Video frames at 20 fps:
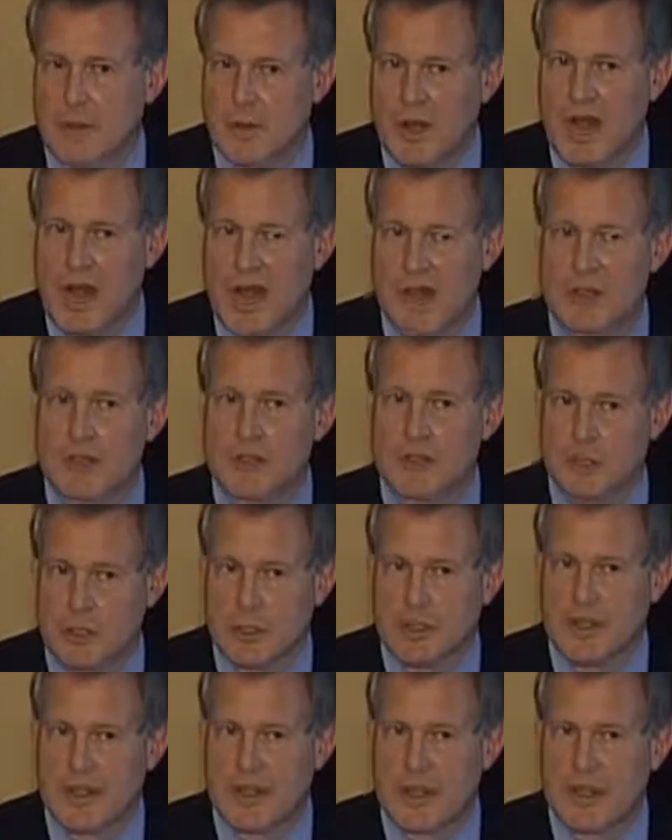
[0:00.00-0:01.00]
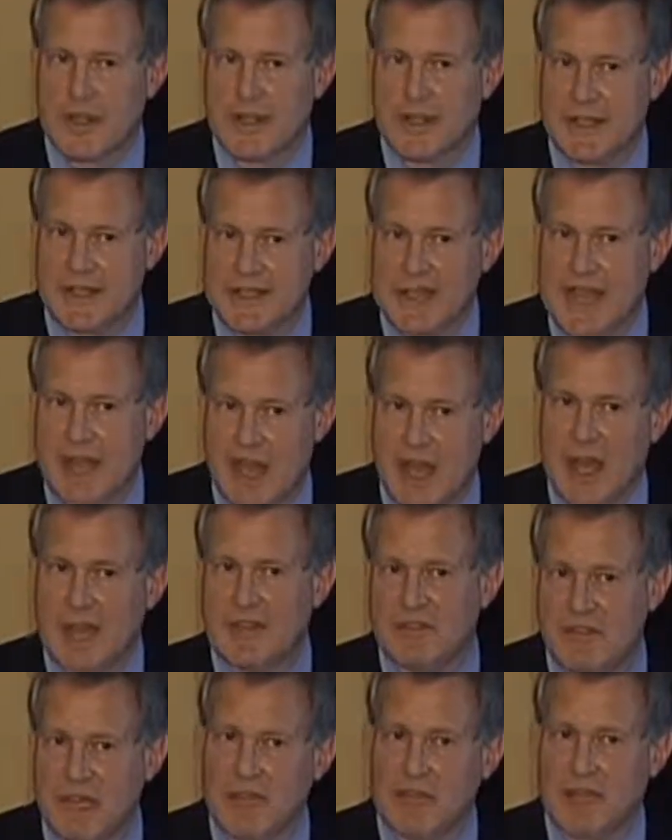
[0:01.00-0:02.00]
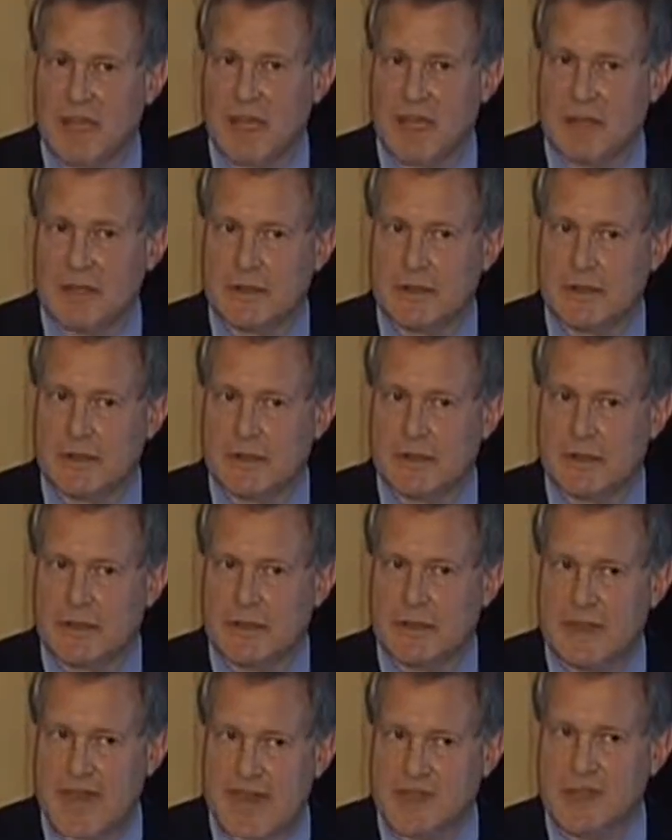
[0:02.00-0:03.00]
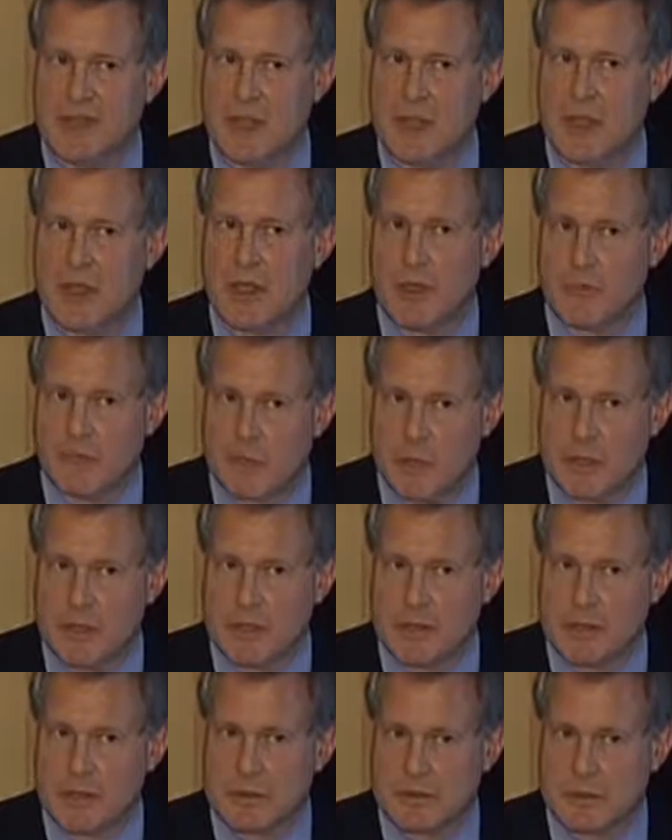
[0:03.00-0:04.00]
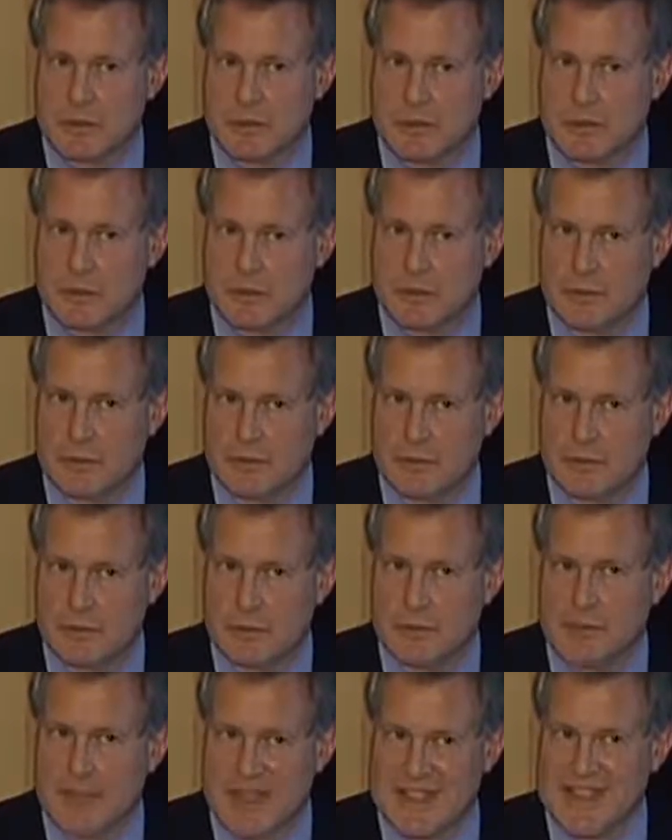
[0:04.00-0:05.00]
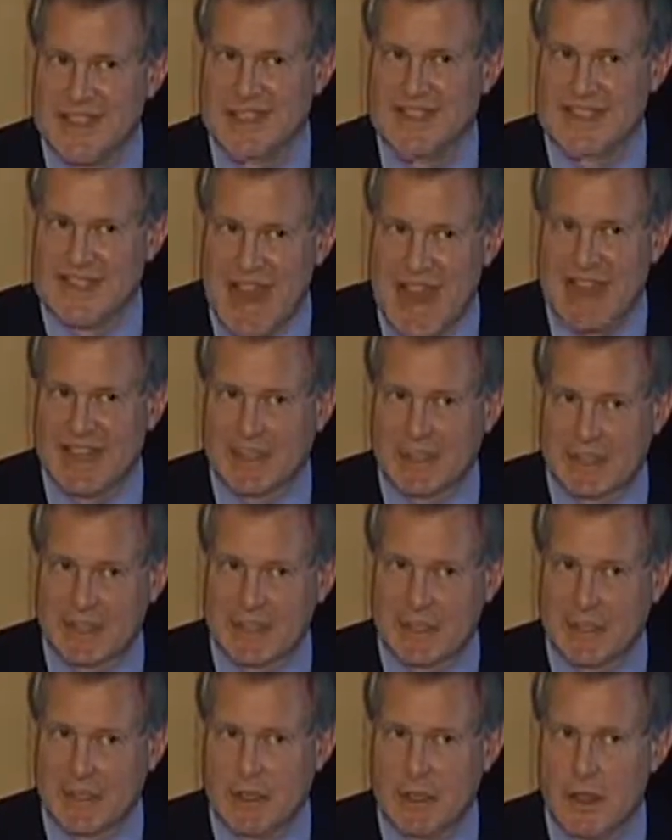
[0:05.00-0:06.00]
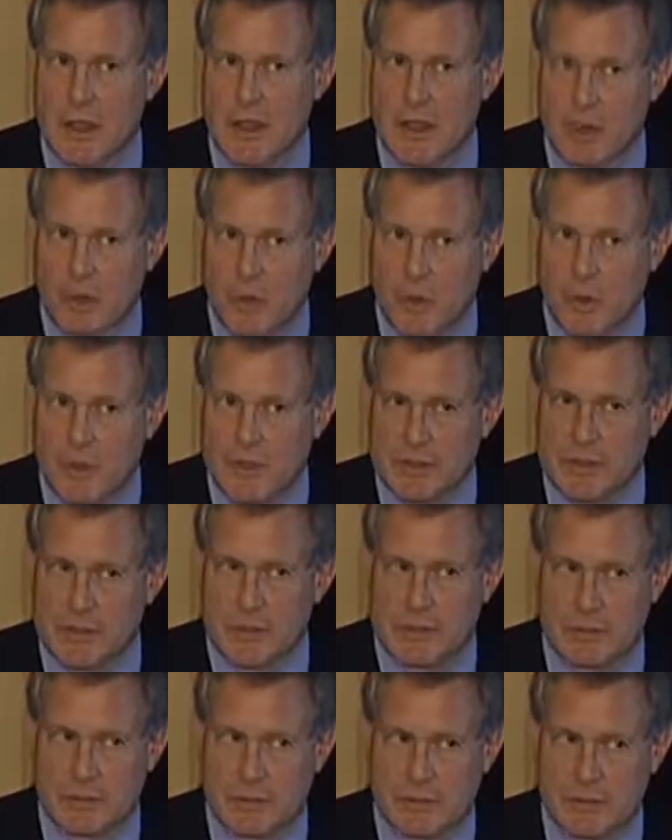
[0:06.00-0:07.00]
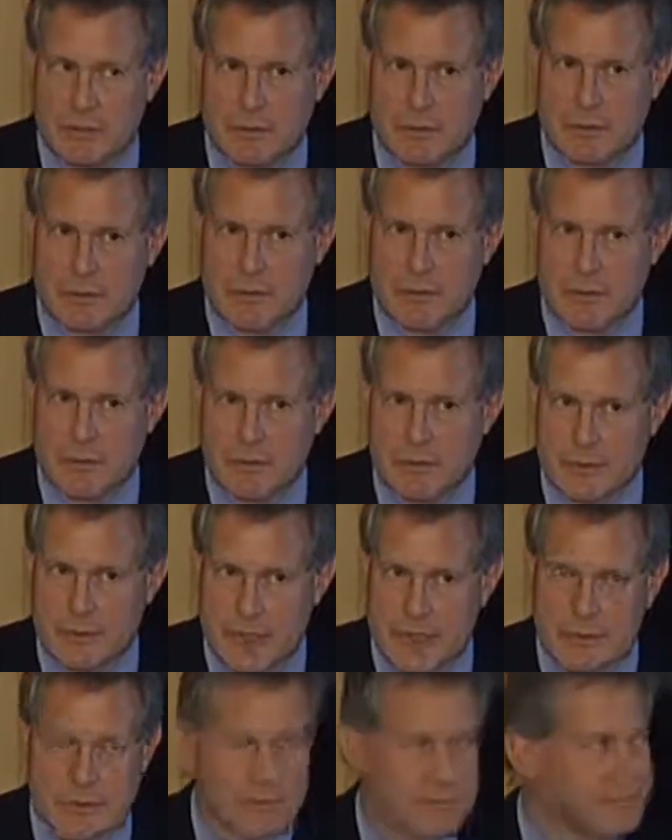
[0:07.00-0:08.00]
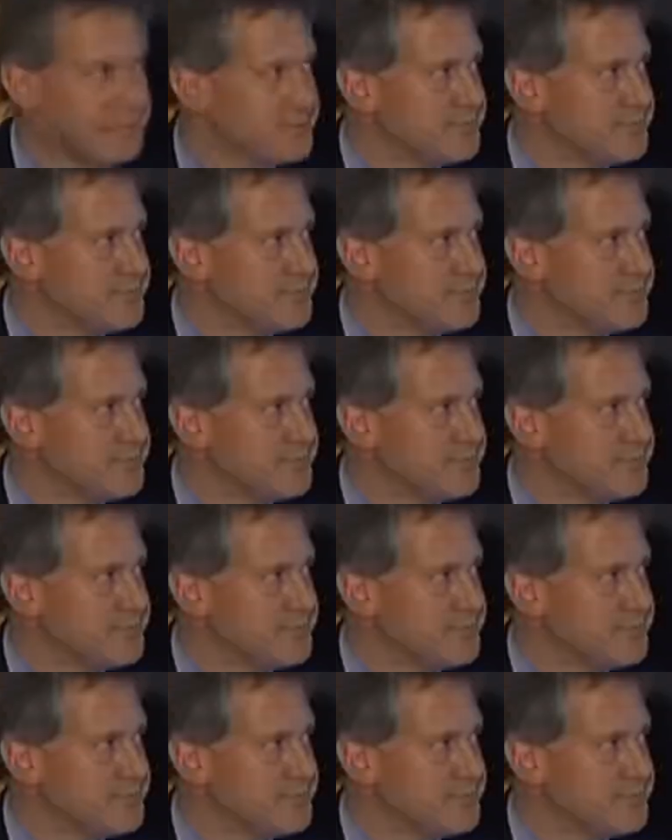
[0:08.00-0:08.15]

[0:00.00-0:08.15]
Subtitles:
Well, a high-sugar diet is a high-fat diet. That's the point. That's exactly the point. Okay?